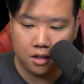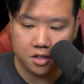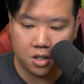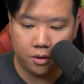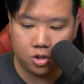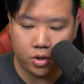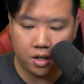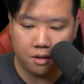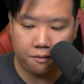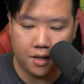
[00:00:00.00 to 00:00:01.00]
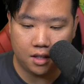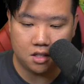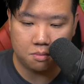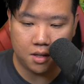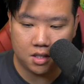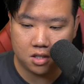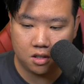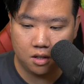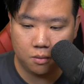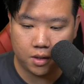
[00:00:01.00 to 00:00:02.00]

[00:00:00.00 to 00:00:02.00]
Let's go and try to defeat this monster.